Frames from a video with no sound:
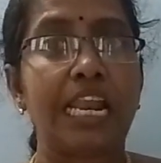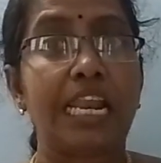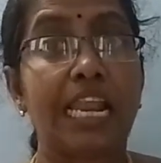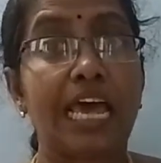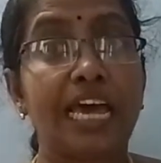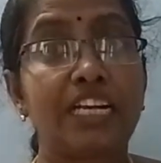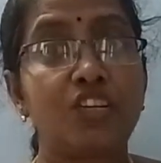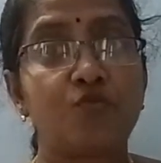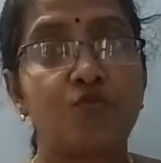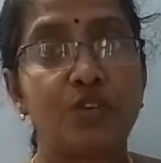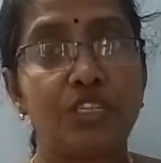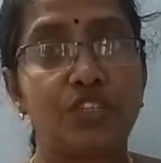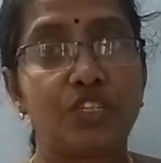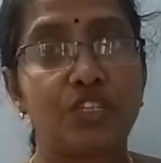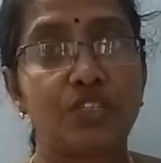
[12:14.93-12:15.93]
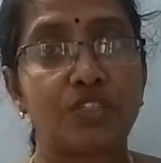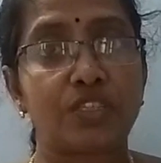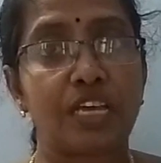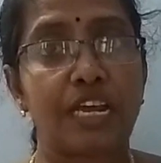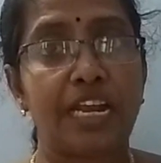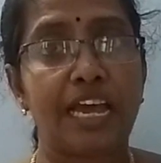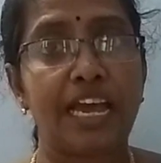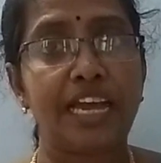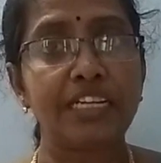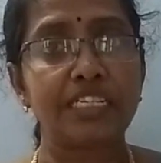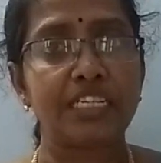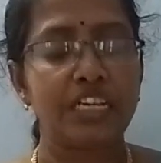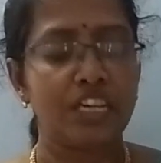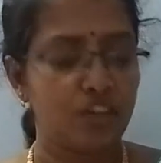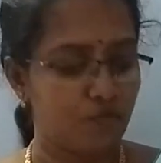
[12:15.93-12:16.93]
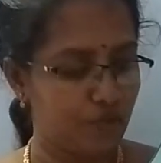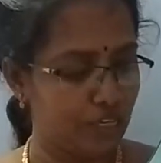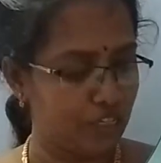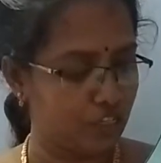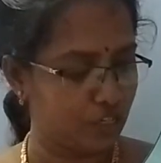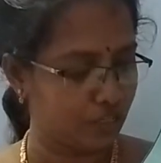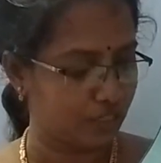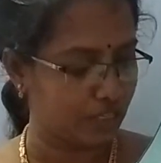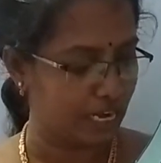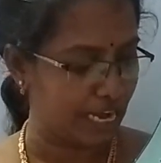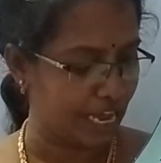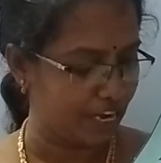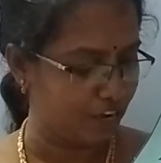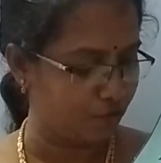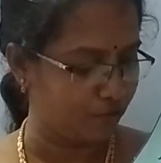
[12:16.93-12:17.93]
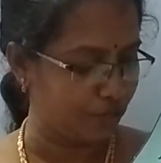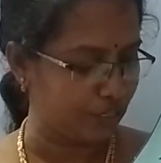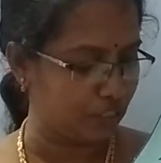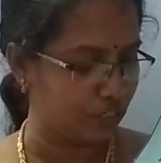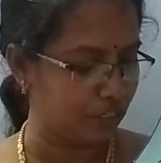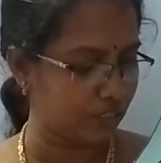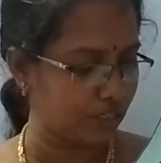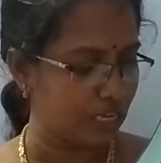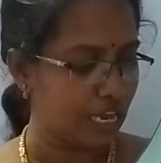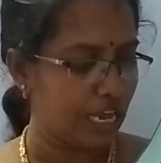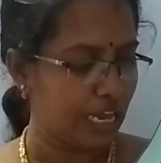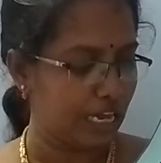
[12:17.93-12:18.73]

Land features. Land features. Land features.